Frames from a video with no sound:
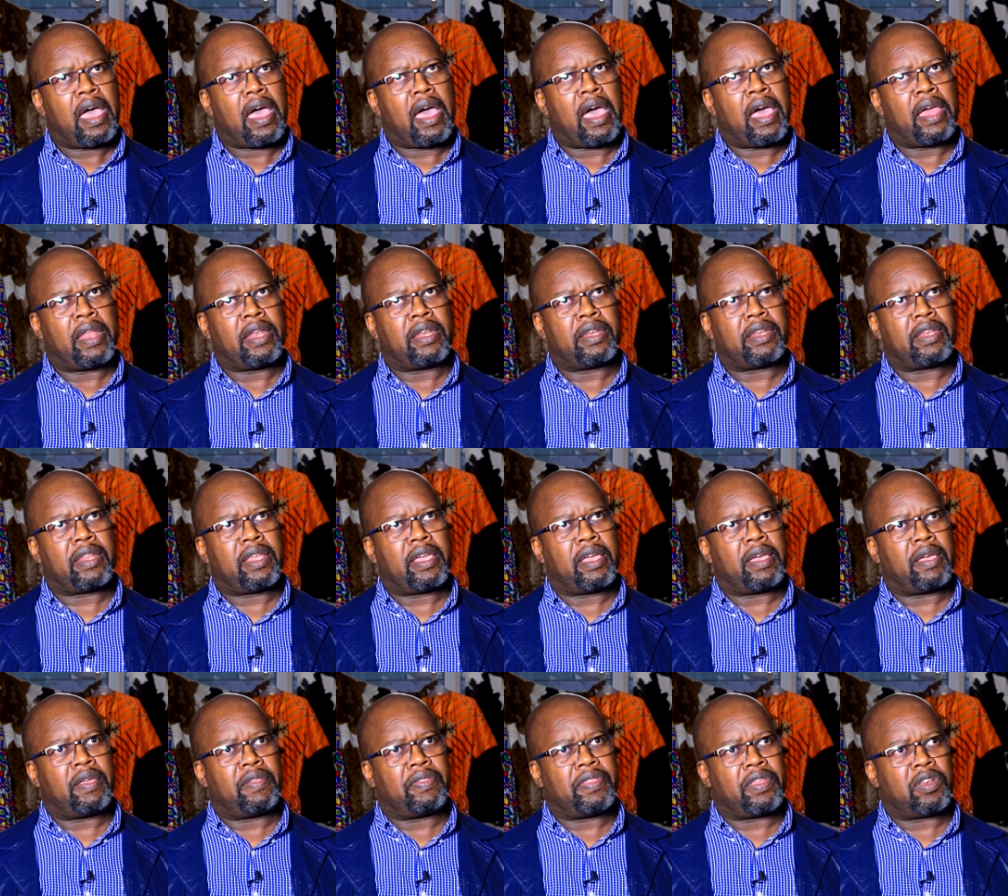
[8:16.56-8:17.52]
and
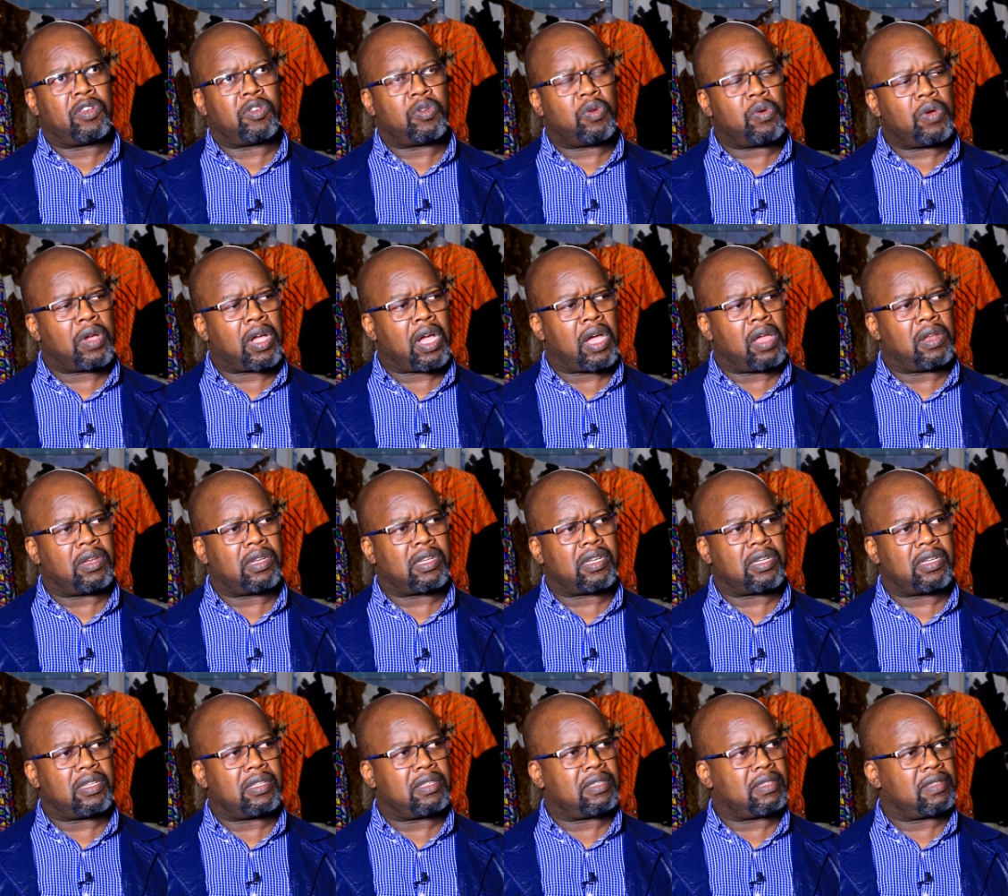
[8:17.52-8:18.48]
uh, the two
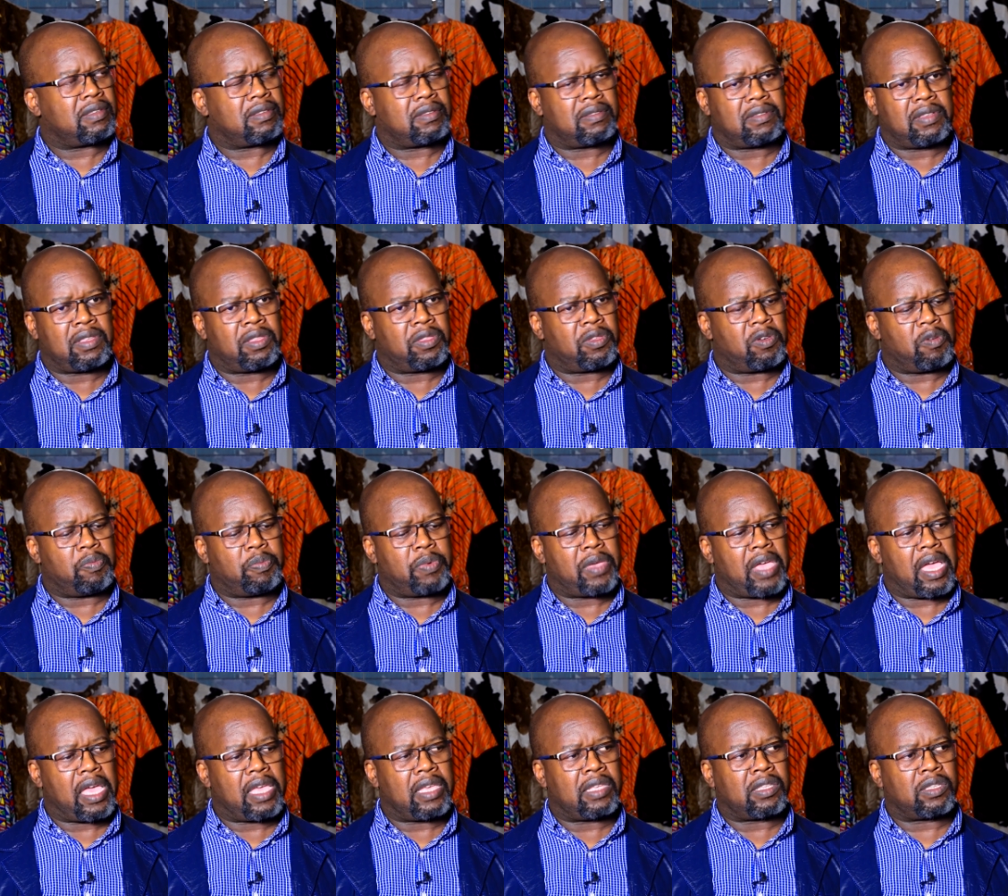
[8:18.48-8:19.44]
countries,
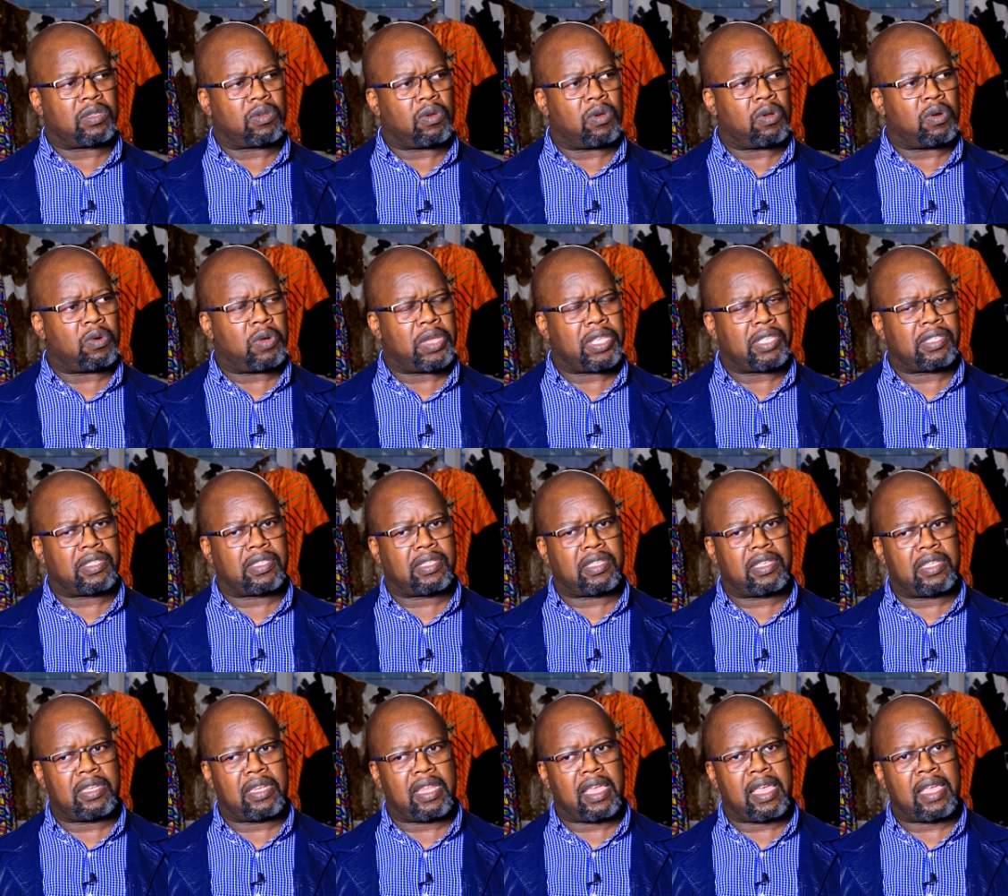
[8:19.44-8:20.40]
Ethiopia is always
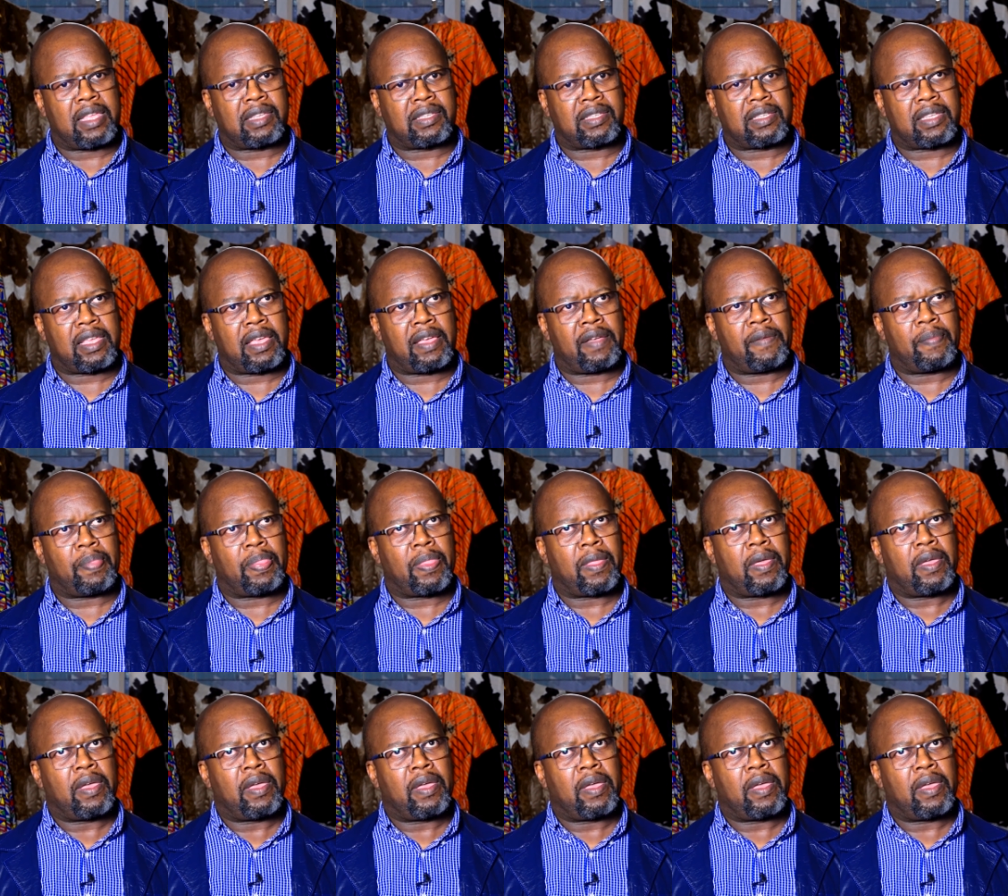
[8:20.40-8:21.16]
seen as a